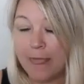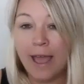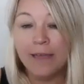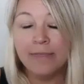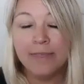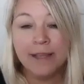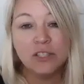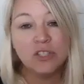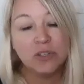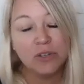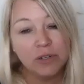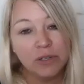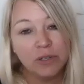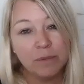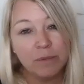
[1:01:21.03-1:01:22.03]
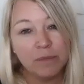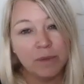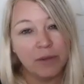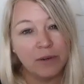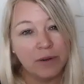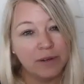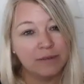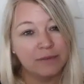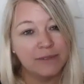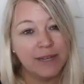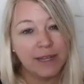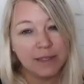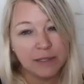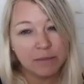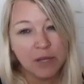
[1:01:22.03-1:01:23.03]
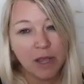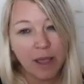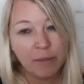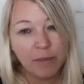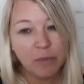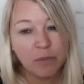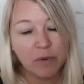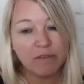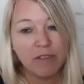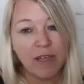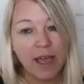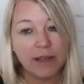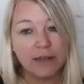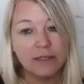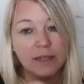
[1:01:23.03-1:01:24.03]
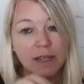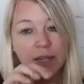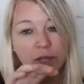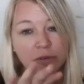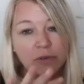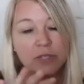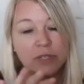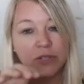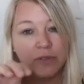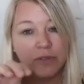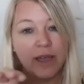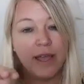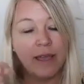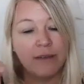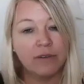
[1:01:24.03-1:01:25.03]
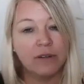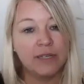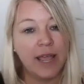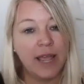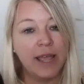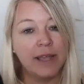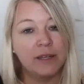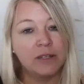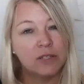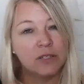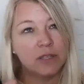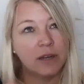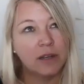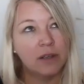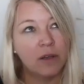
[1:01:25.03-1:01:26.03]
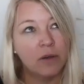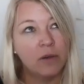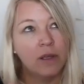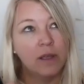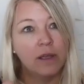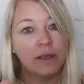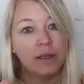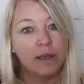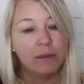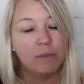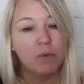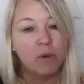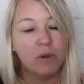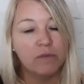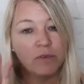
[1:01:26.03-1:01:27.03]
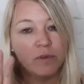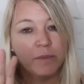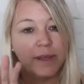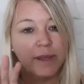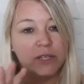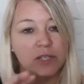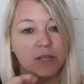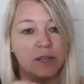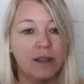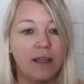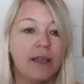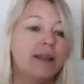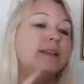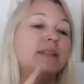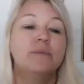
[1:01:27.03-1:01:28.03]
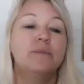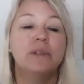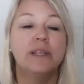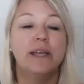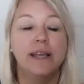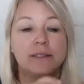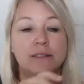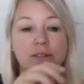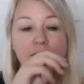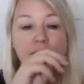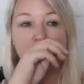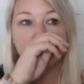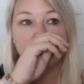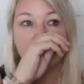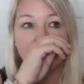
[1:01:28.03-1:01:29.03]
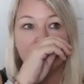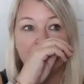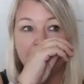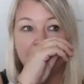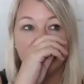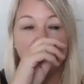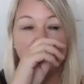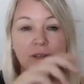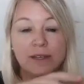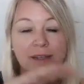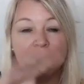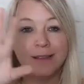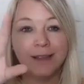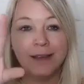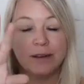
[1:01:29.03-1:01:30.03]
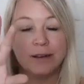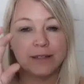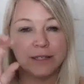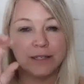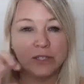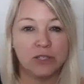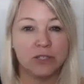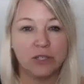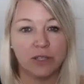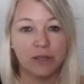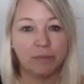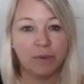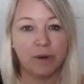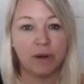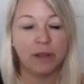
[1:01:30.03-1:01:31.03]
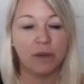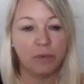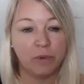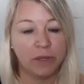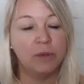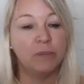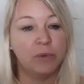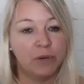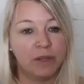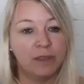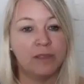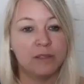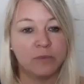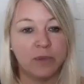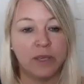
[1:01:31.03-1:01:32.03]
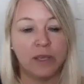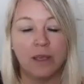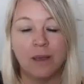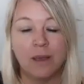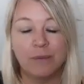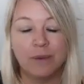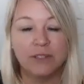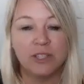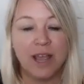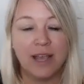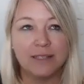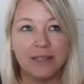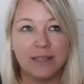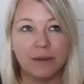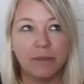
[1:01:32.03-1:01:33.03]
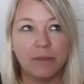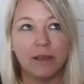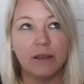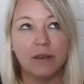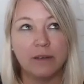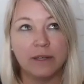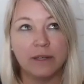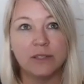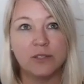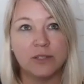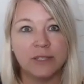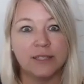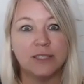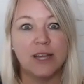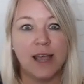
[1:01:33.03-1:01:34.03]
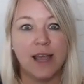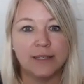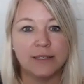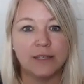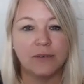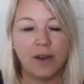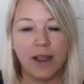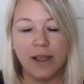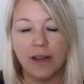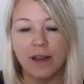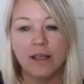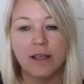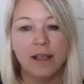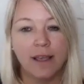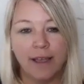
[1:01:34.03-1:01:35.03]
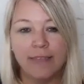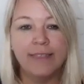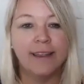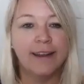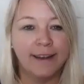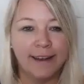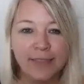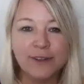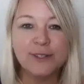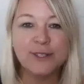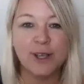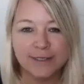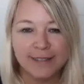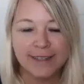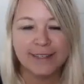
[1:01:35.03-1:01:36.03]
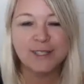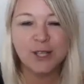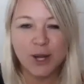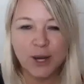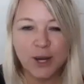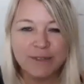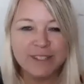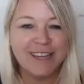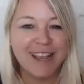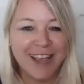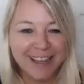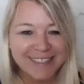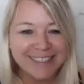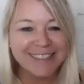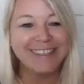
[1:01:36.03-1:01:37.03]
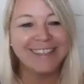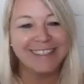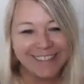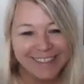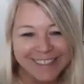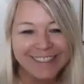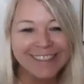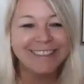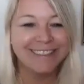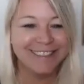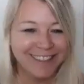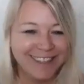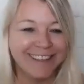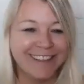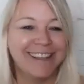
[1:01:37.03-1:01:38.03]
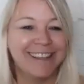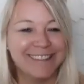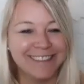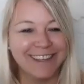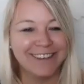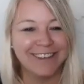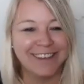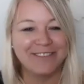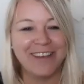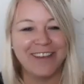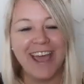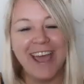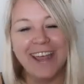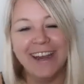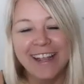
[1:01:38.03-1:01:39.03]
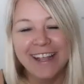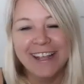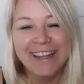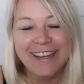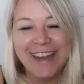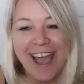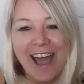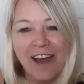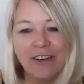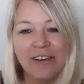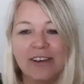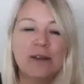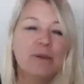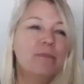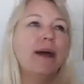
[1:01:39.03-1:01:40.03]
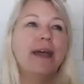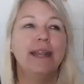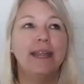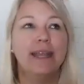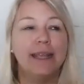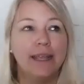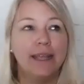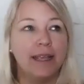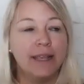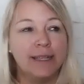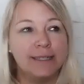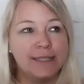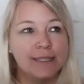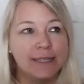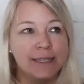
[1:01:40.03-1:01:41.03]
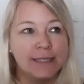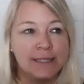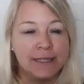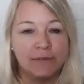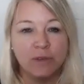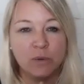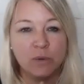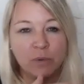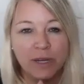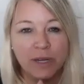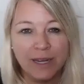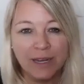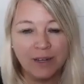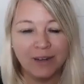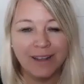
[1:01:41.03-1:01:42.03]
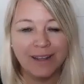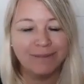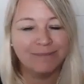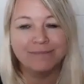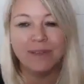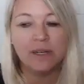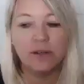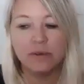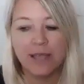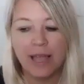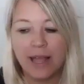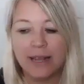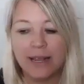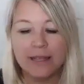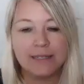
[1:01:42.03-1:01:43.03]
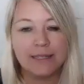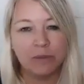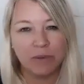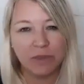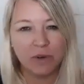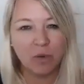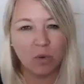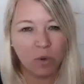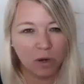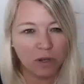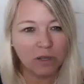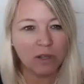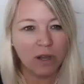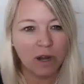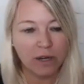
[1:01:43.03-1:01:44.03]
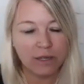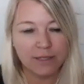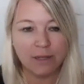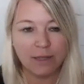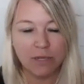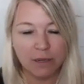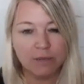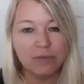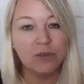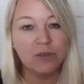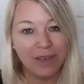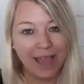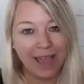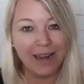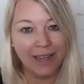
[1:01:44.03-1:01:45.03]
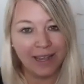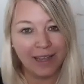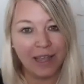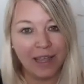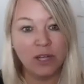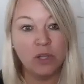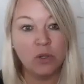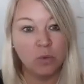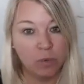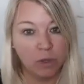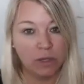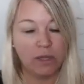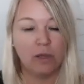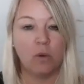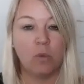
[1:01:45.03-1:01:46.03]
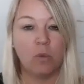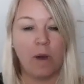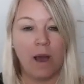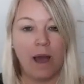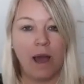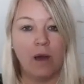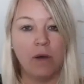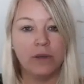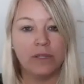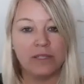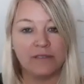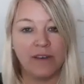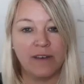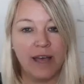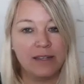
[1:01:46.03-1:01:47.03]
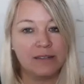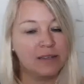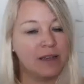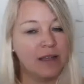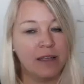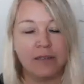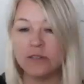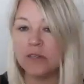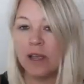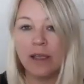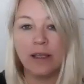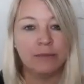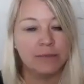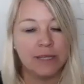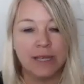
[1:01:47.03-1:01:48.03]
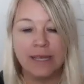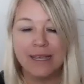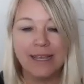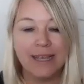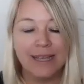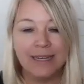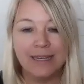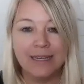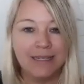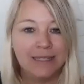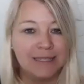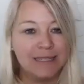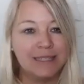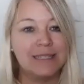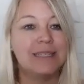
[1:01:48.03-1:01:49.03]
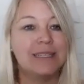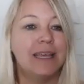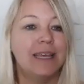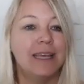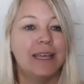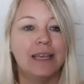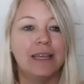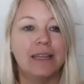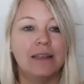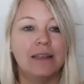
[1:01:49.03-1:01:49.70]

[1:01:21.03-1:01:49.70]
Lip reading: And then journal about it. Take some time and reflect. And you can do that every day and just kind of go, okay, more information. And I didn't really answer it, Susan, but I'm going to look at it later because I just took a mark at what you put in this week. But Jackson, I'm like, oh, interesting, Jackson, right? And then another song, it's like, sorry, Miss Jackson, dude. That's coming in my head now. But it's if you read it and you're like, I don't get it. Same with an oracle card. Sometimes you get it and you really go, wow, it's fast. And other times it needs to sink in.